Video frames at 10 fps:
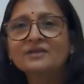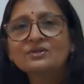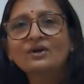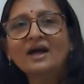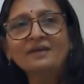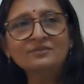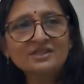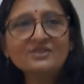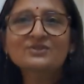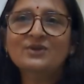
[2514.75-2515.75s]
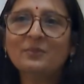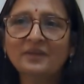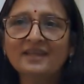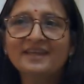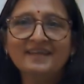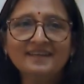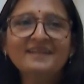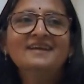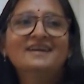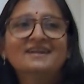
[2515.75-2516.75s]
So I am just stopping here
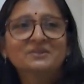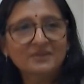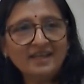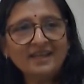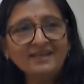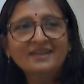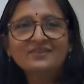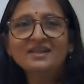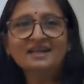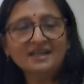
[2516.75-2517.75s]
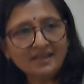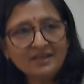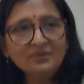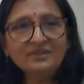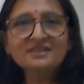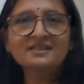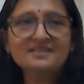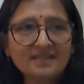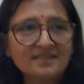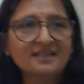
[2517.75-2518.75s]
today. We will continue this
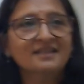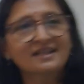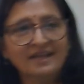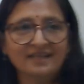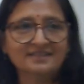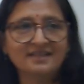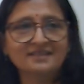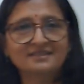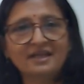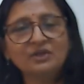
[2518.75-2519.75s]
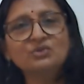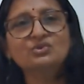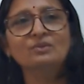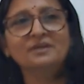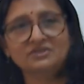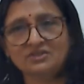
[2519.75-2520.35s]
discussion in the next class. Thank you so much.